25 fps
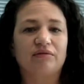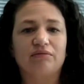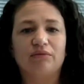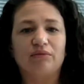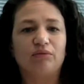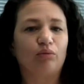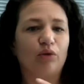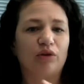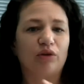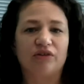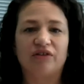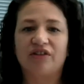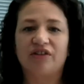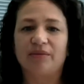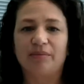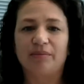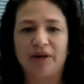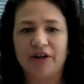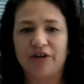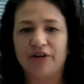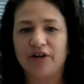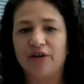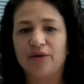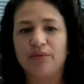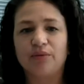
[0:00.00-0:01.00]
what's the
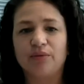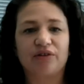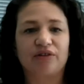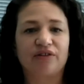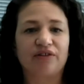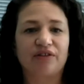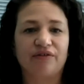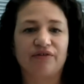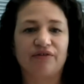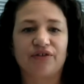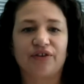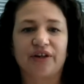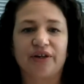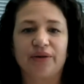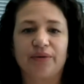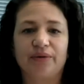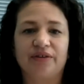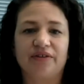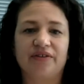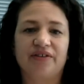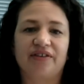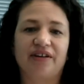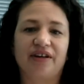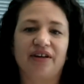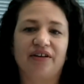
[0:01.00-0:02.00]
period, what's the
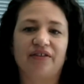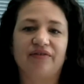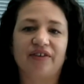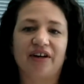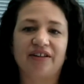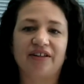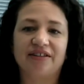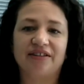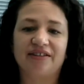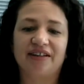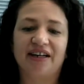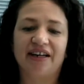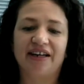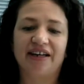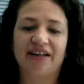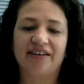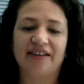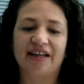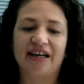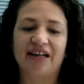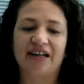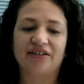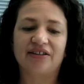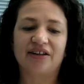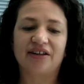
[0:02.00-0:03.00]
frequency of undertaking
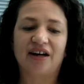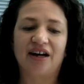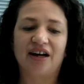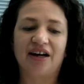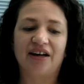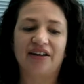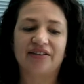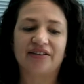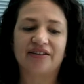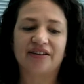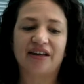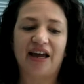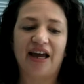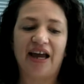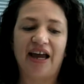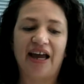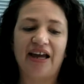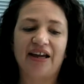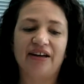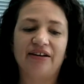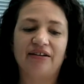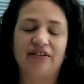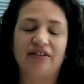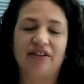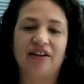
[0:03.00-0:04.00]
that task.
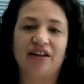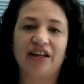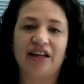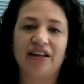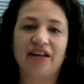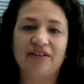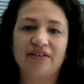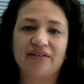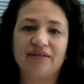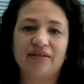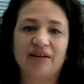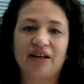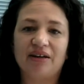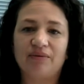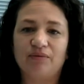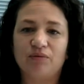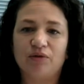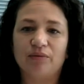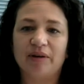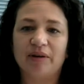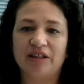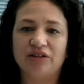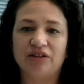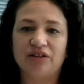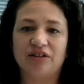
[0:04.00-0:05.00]
And there is
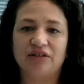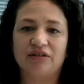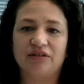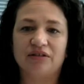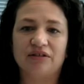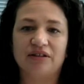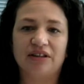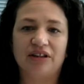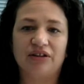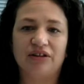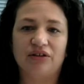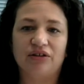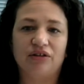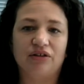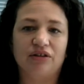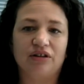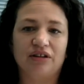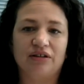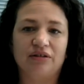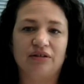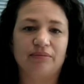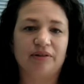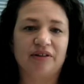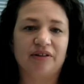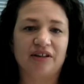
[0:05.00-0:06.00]
information that you
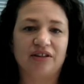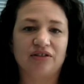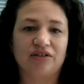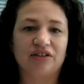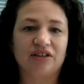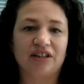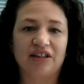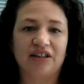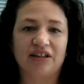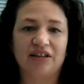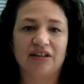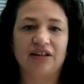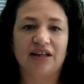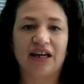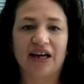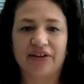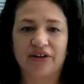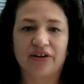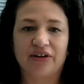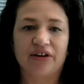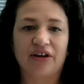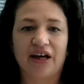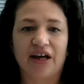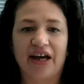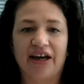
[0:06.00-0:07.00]
can potentially
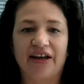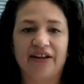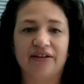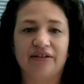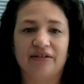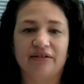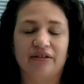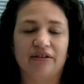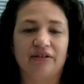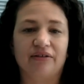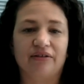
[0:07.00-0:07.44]
gather, and